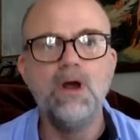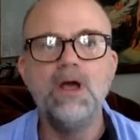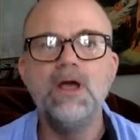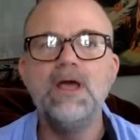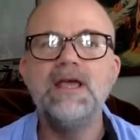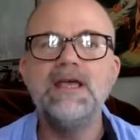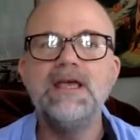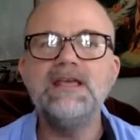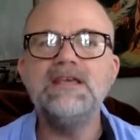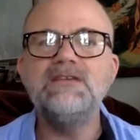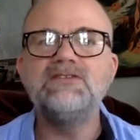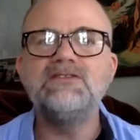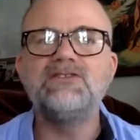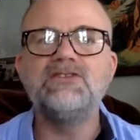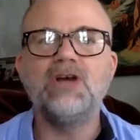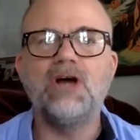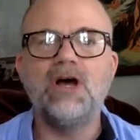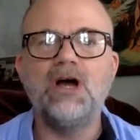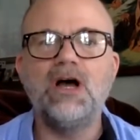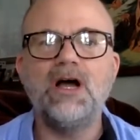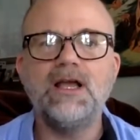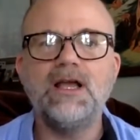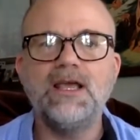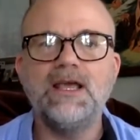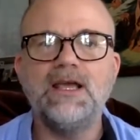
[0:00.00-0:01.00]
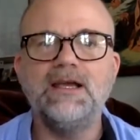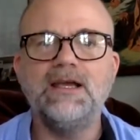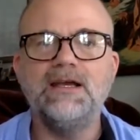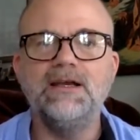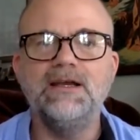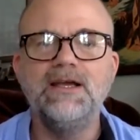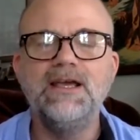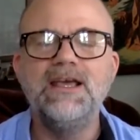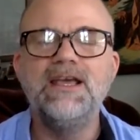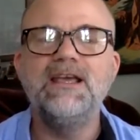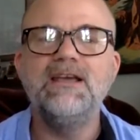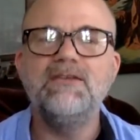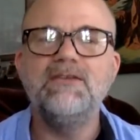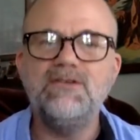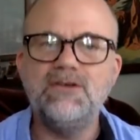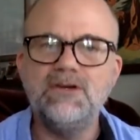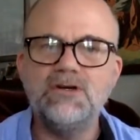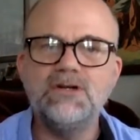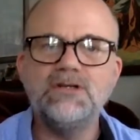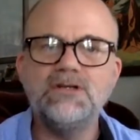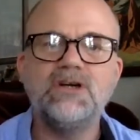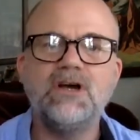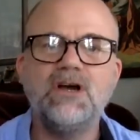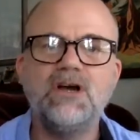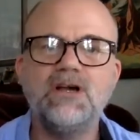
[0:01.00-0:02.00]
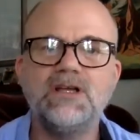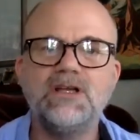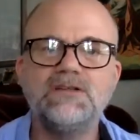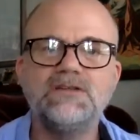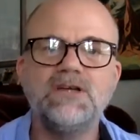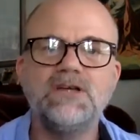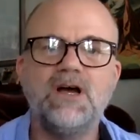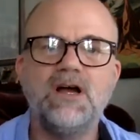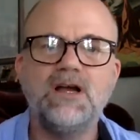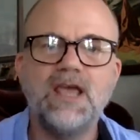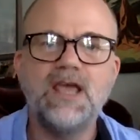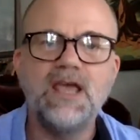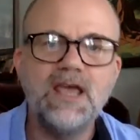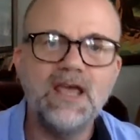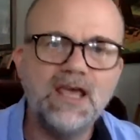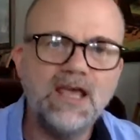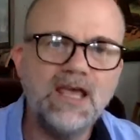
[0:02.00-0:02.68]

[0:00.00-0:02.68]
He's talking. If your dog could talk,